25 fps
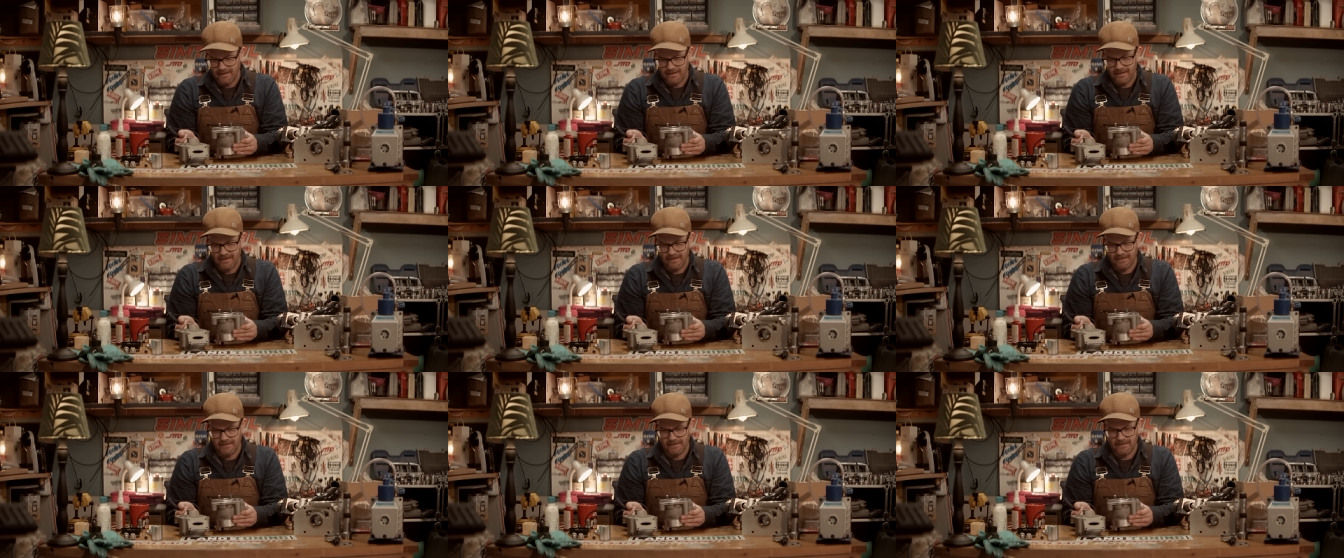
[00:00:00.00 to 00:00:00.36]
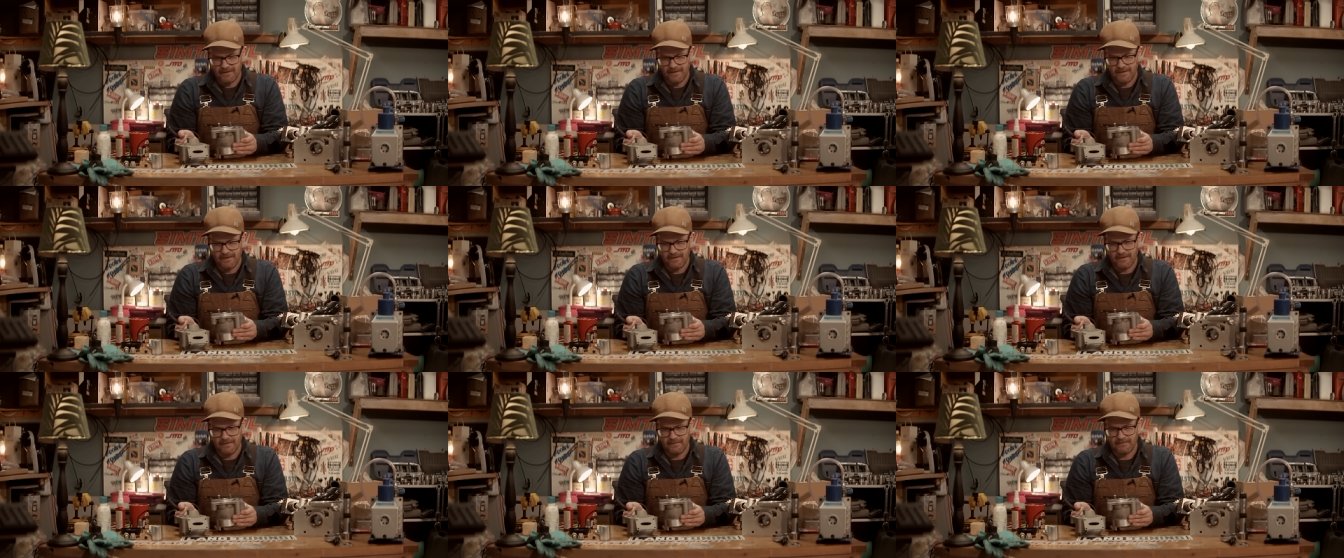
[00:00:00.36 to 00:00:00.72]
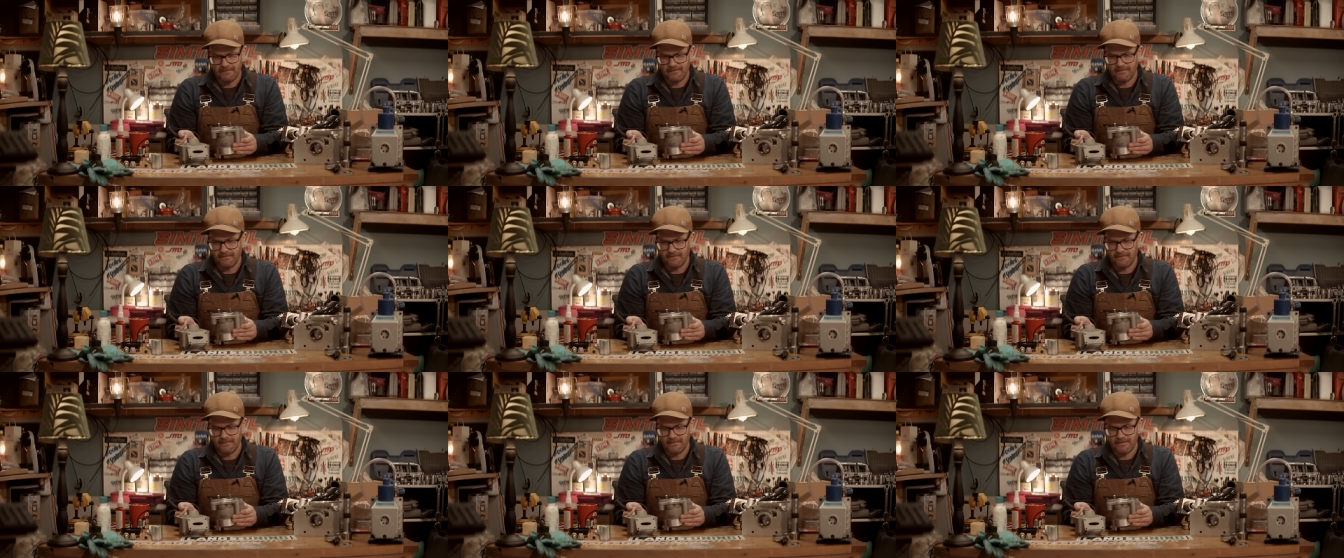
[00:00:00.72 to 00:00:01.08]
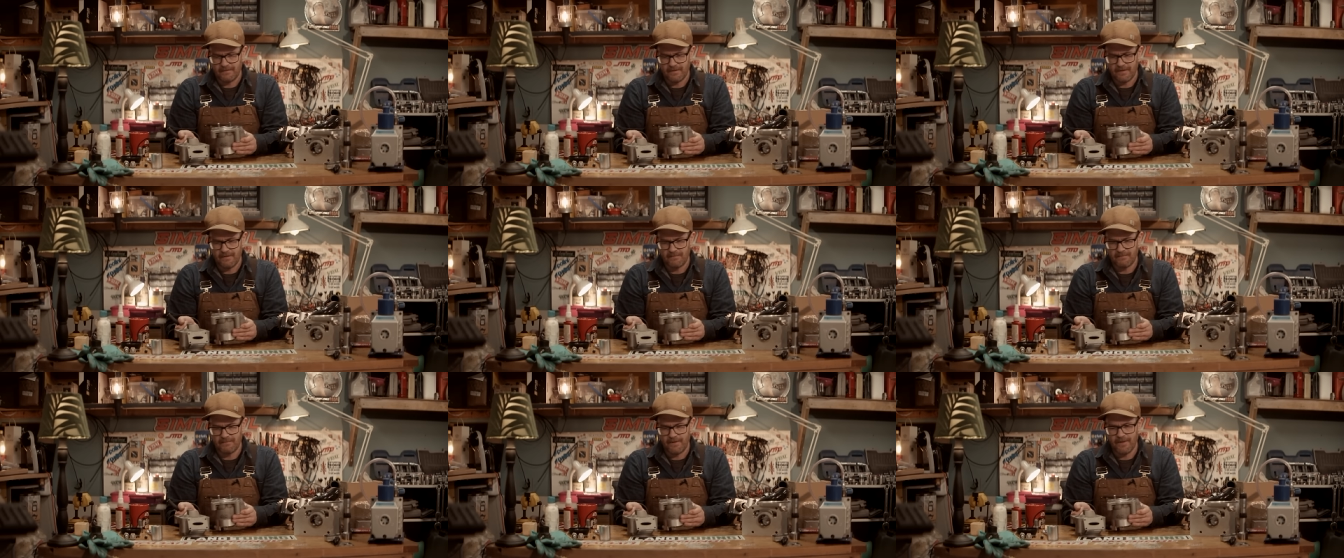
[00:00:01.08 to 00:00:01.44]
and um,
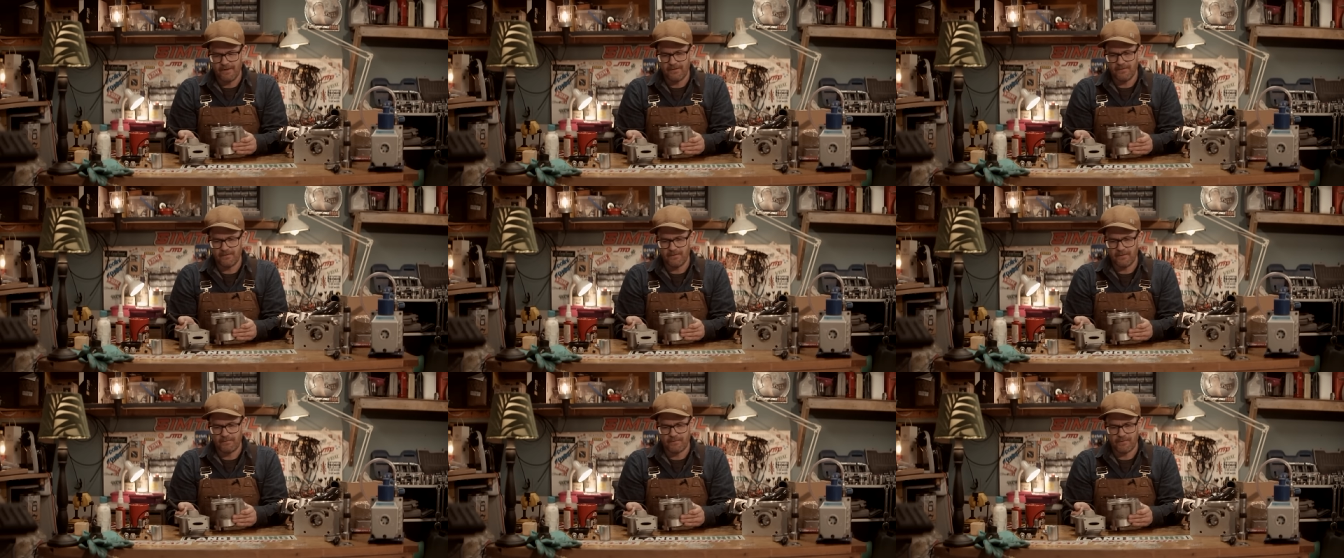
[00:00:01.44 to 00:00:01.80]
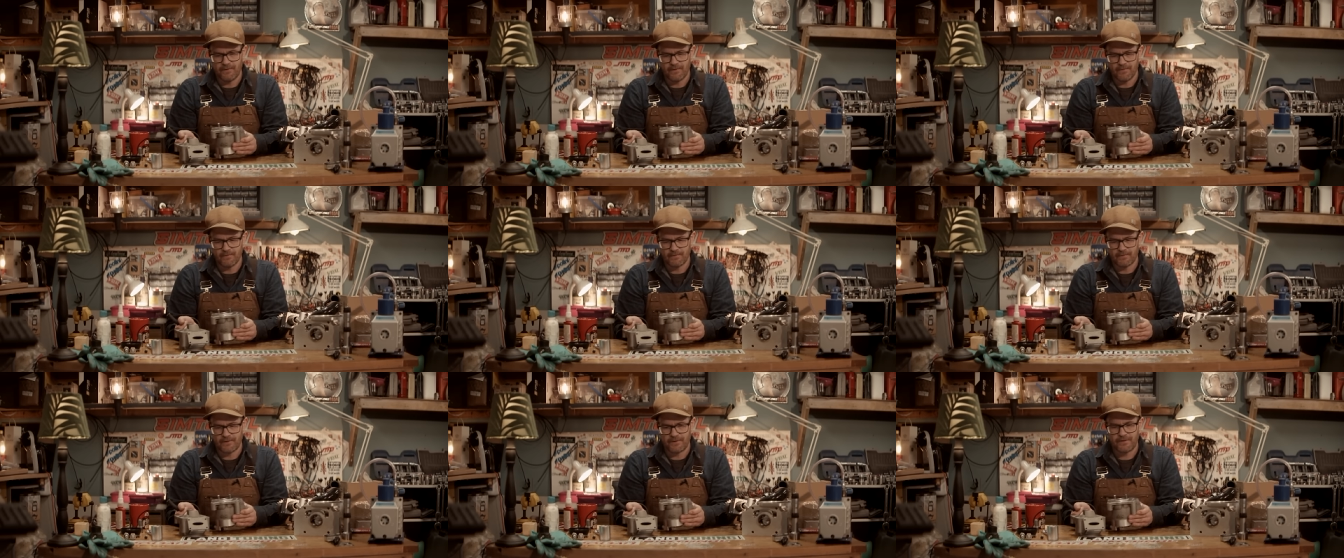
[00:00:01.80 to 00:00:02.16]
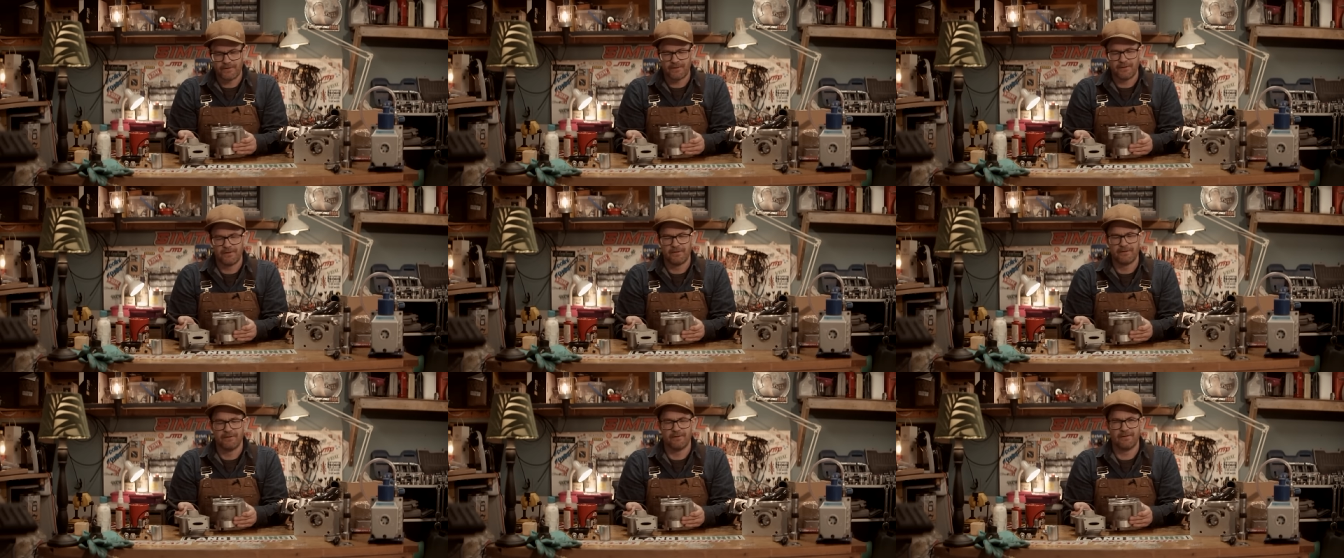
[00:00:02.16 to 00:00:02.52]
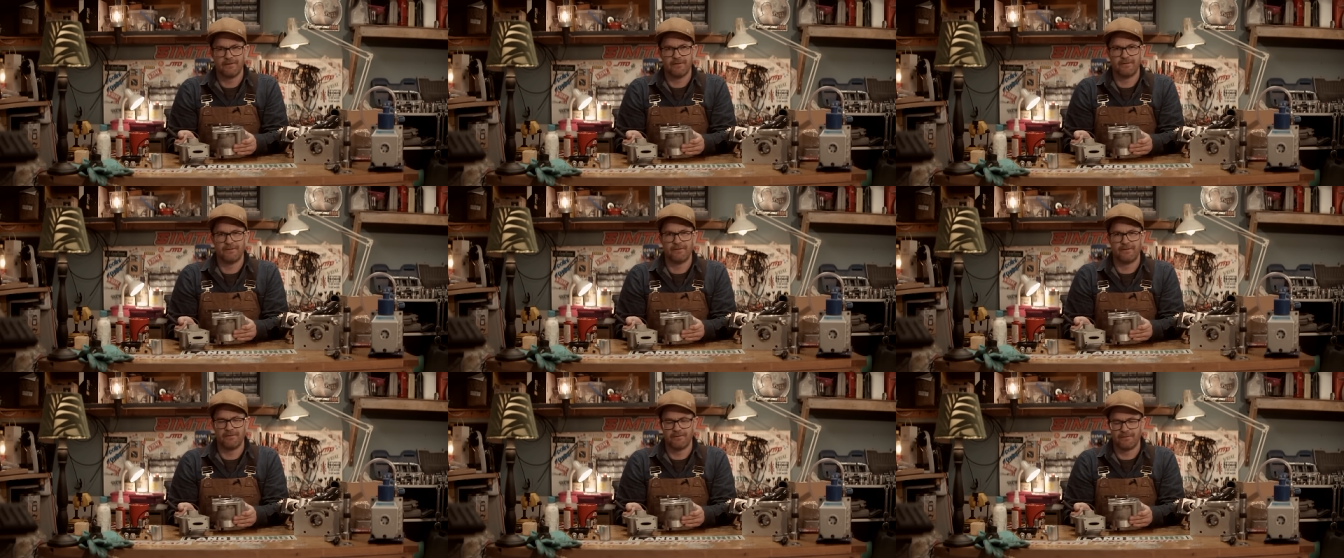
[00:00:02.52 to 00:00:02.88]
a better approach
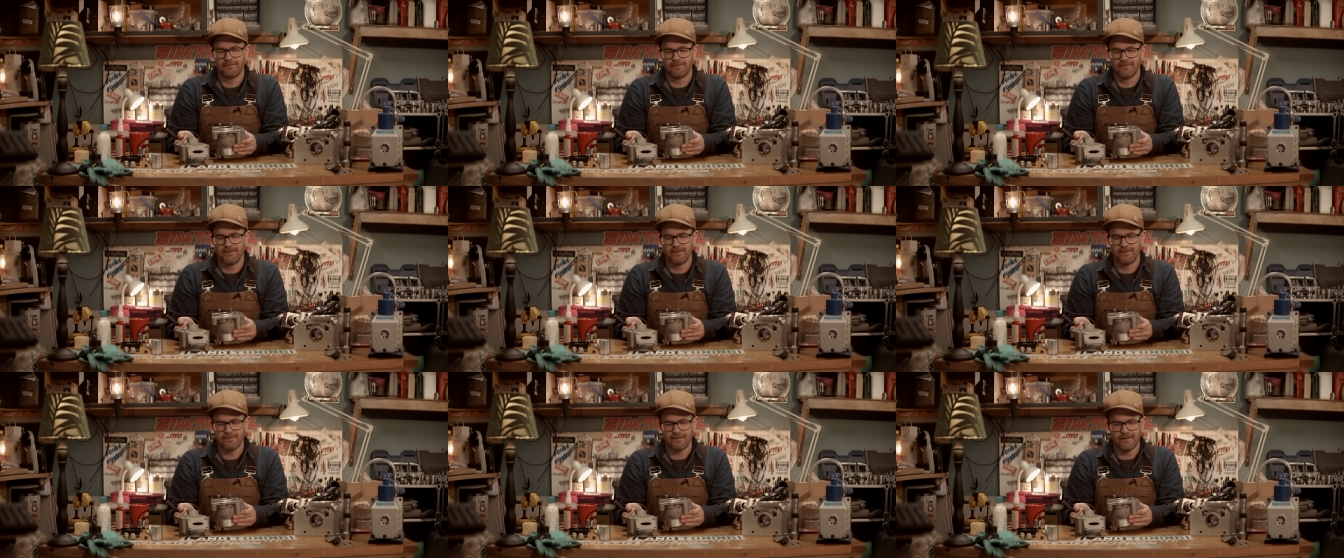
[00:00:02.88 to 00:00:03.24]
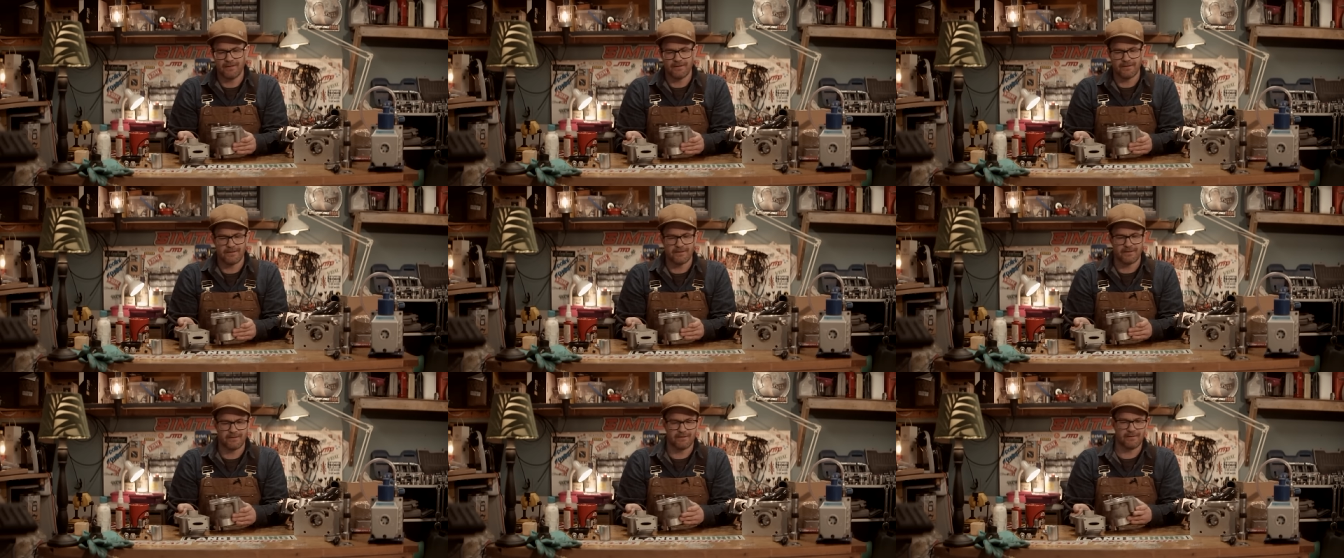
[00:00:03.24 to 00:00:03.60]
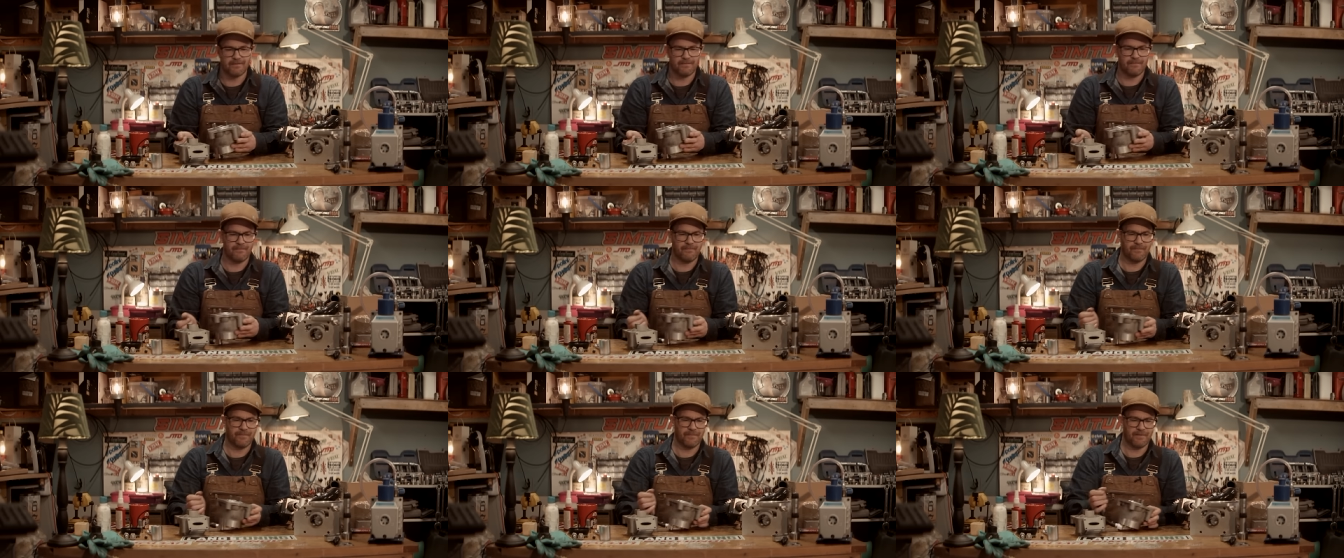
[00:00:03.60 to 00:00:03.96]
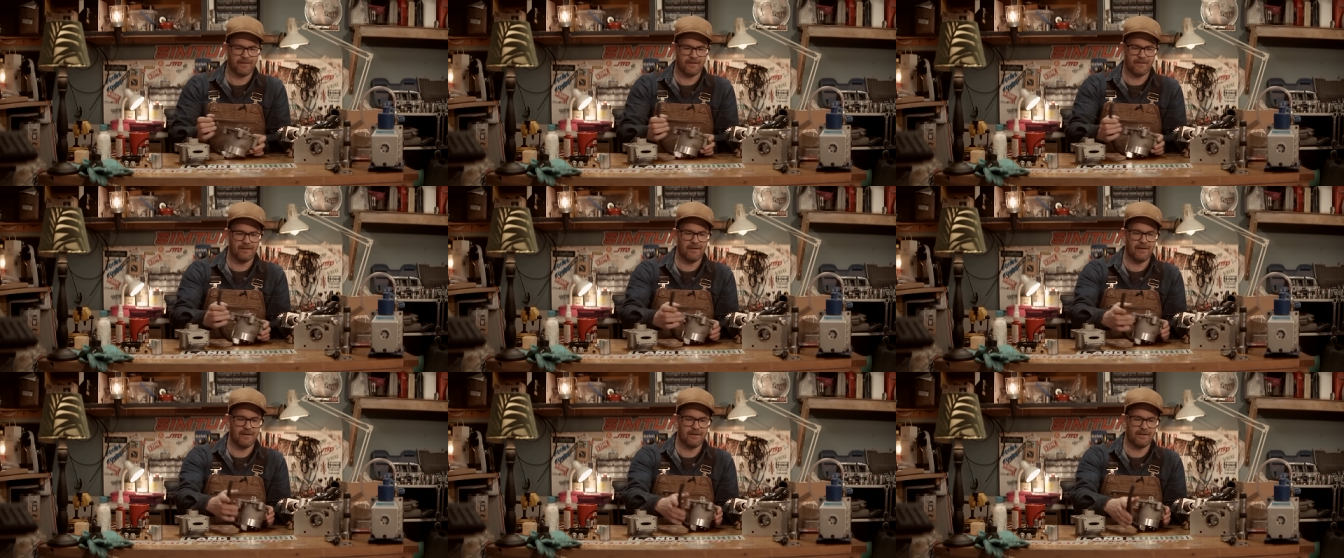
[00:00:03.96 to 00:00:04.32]
and not as
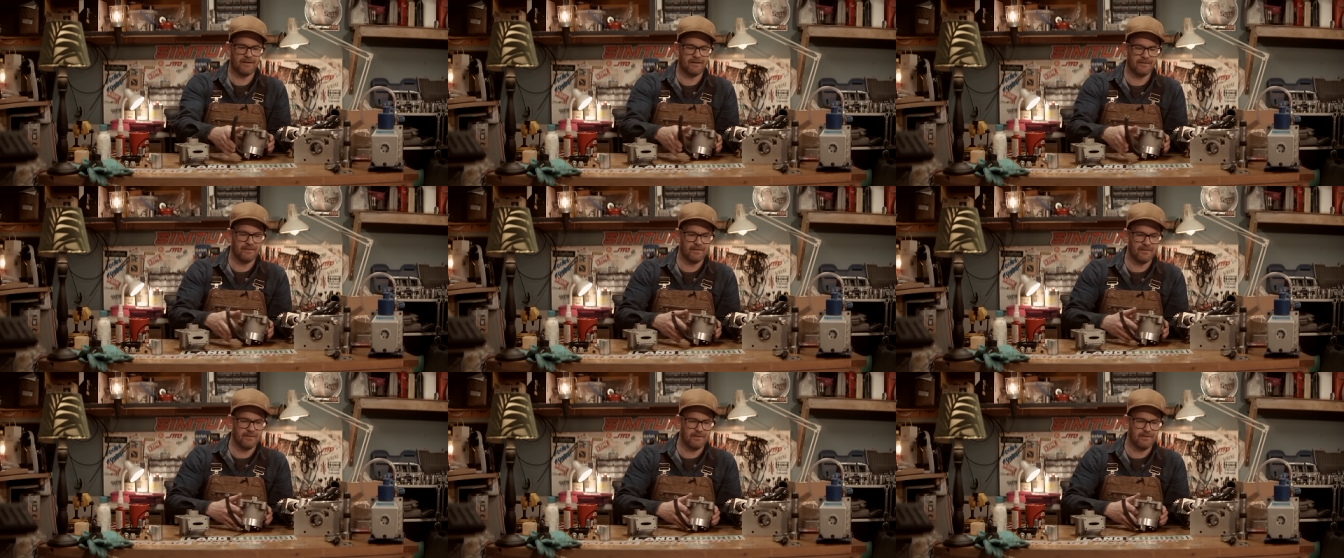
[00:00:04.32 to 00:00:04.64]
like